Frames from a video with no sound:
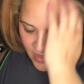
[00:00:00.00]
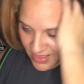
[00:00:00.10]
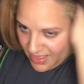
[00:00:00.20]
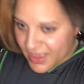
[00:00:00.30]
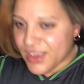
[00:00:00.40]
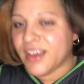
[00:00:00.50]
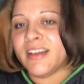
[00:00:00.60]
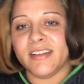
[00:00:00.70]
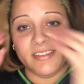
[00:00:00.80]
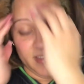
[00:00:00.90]
it
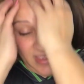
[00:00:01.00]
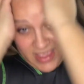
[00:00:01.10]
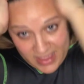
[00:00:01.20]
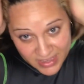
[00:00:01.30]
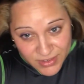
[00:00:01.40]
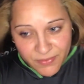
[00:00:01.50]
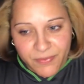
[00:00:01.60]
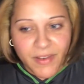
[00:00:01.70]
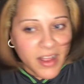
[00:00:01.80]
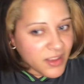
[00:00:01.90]
has
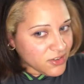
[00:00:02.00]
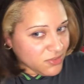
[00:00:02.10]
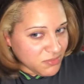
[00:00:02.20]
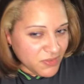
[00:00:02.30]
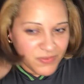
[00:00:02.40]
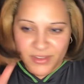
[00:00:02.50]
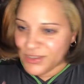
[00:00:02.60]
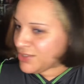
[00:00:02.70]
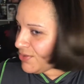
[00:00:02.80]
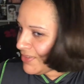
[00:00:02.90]
volume, it feels
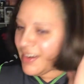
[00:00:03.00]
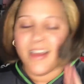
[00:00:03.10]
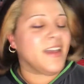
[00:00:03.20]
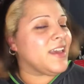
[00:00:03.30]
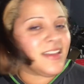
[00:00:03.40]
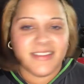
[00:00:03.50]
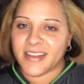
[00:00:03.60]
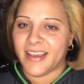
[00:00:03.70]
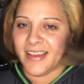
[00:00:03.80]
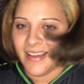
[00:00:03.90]
so nice.
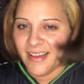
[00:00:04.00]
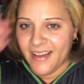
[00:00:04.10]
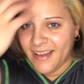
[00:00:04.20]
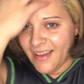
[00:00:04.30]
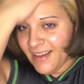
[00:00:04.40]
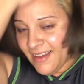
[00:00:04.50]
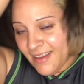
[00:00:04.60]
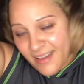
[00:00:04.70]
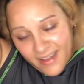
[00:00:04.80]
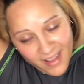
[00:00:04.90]
Like,
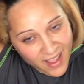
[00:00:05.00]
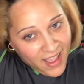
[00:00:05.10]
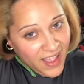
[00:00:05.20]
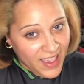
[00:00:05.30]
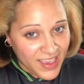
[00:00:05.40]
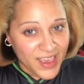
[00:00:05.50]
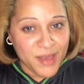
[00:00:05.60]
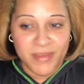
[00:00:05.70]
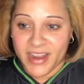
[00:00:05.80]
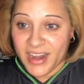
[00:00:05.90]
I am
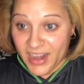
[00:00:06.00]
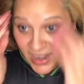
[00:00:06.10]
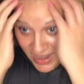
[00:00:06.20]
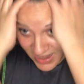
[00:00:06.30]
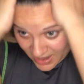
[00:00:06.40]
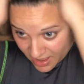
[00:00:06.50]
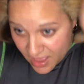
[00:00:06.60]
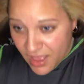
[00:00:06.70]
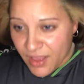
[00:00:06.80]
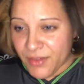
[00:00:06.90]
in
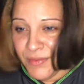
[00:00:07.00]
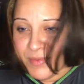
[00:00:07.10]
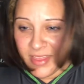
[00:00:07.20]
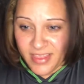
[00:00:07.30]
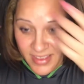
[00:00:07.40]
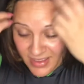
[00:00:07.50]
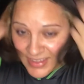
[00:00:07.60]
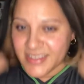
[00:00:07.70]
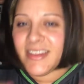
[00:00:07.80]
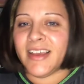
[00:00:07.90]
love with
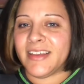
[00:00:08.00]
this. Like,